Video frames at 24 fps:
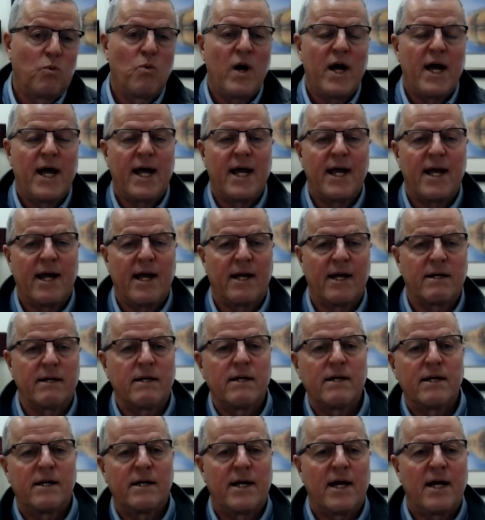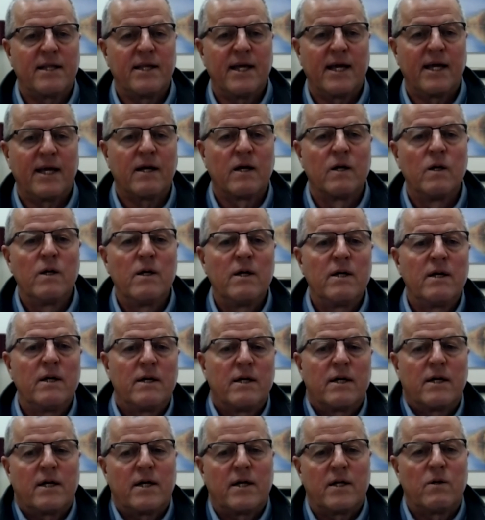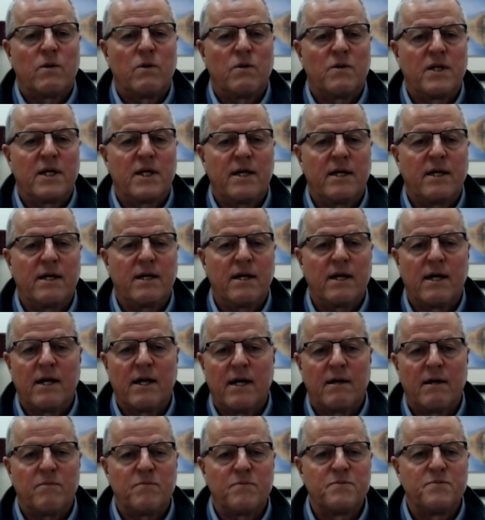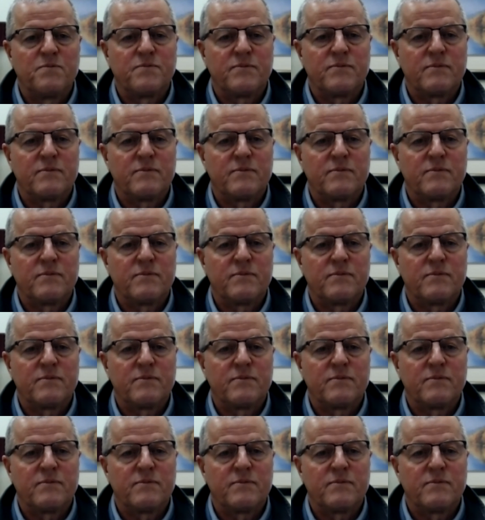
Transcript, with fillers: way. And and I think, you know, the um,